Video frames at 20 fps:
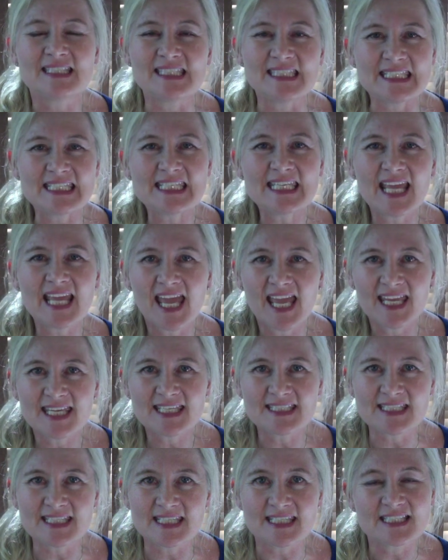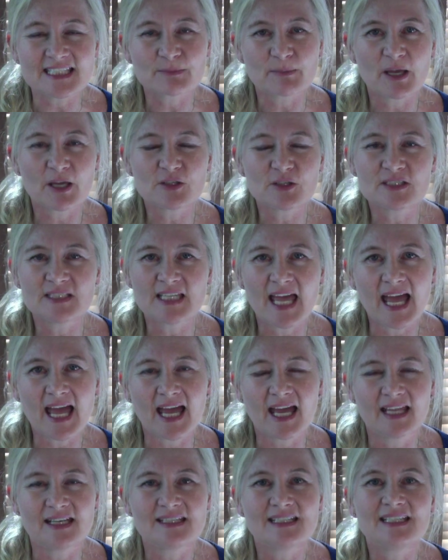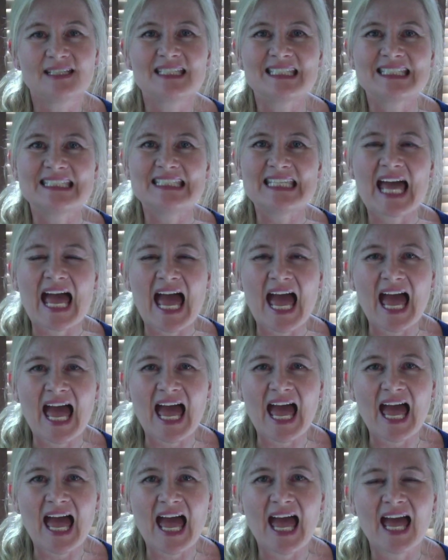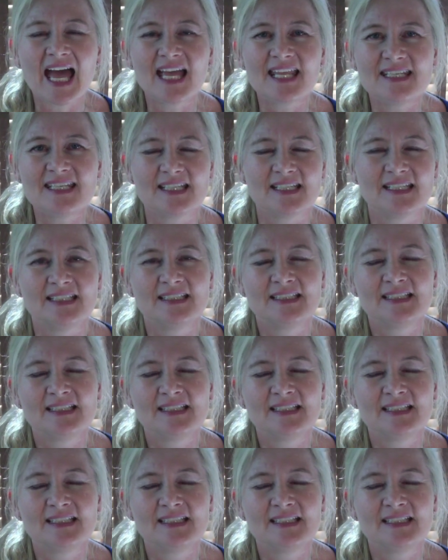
D-A-D spells dad. Dad.